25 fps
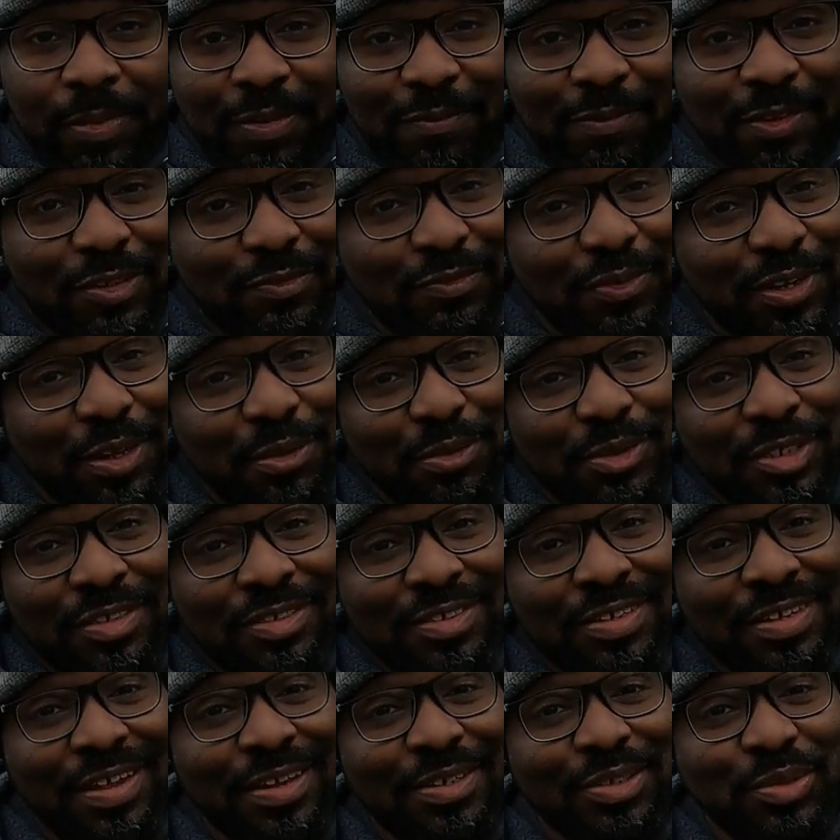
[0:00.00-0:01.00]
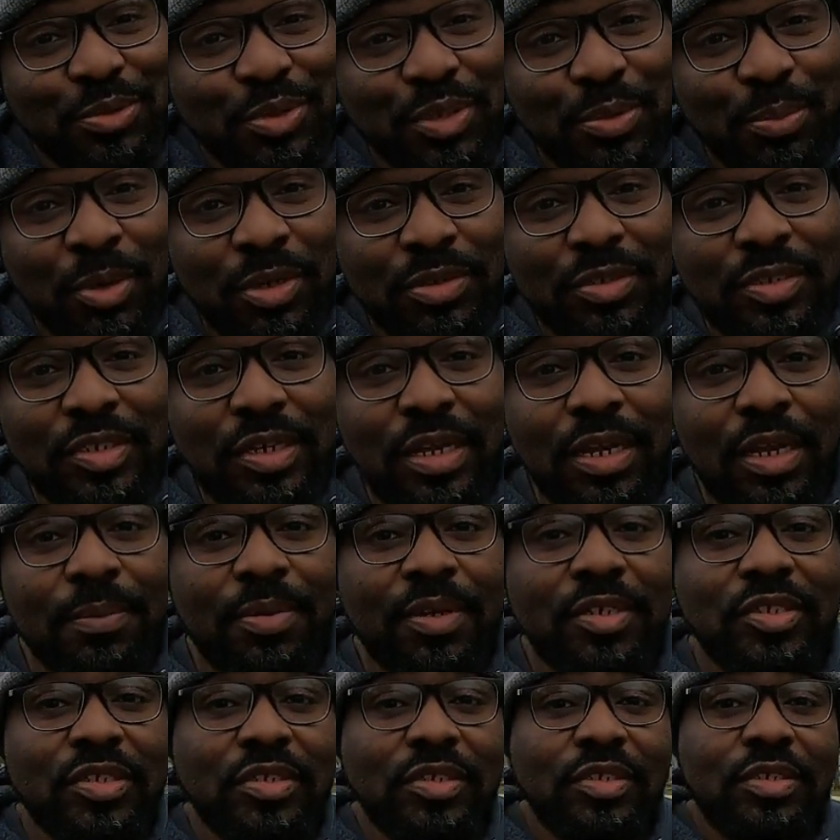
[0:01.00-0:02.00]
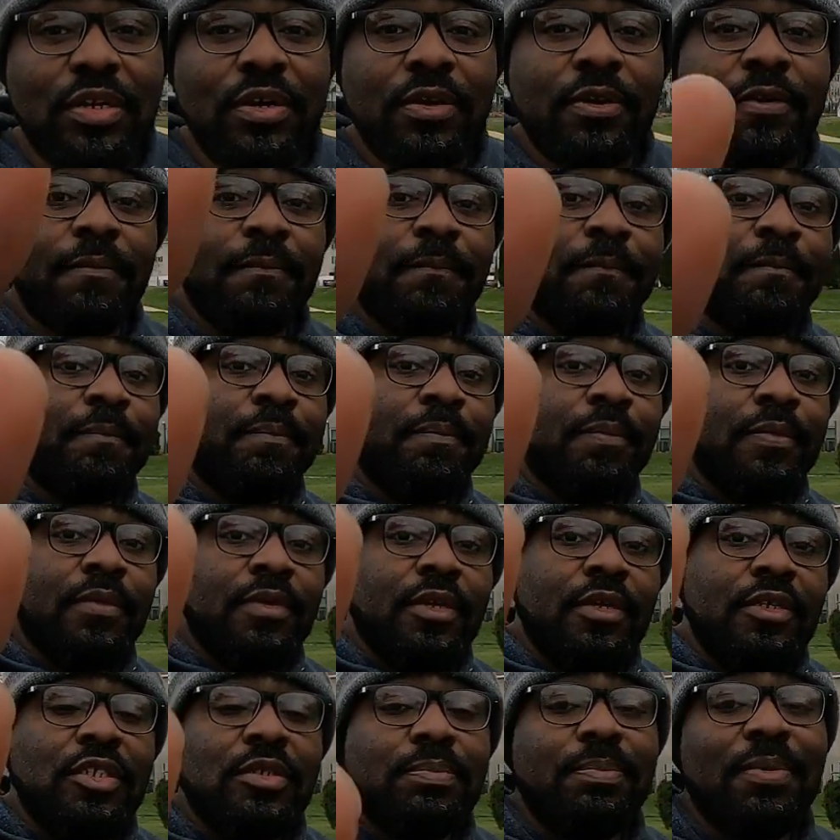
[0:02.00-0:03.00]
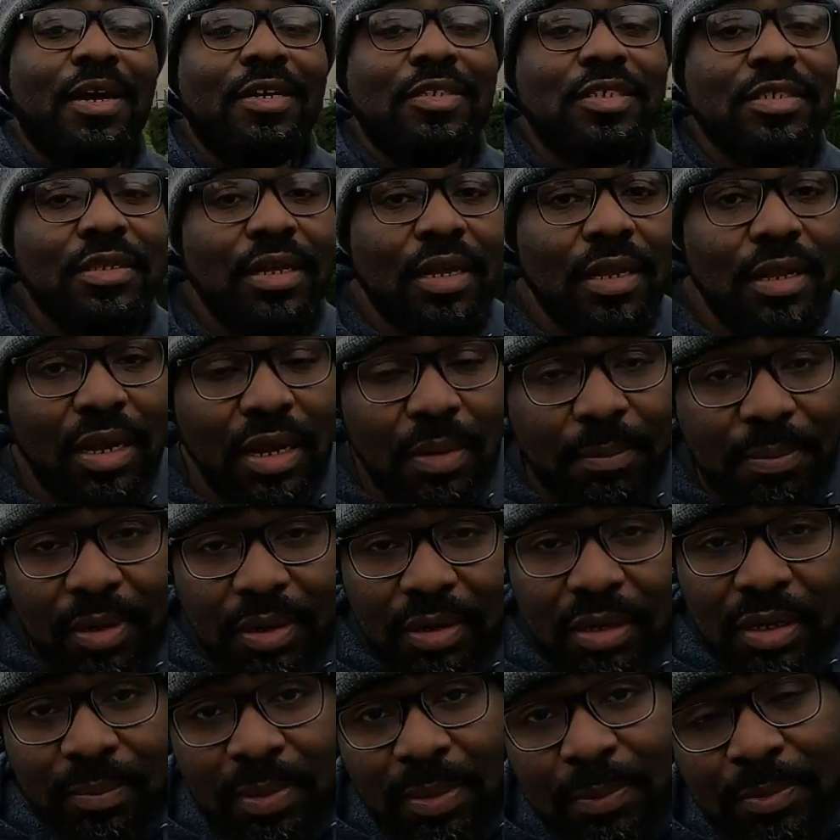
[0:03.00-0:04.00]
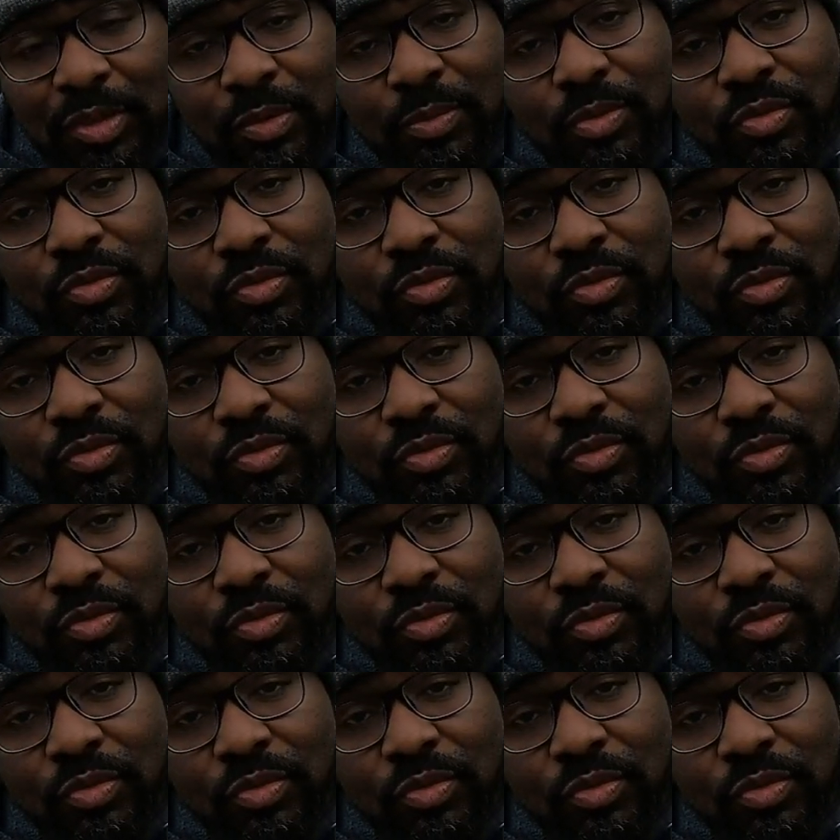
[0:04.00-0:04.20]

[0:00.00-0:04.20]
If this video is educational or somewhat entertaining, please consider smashing that like button and maybe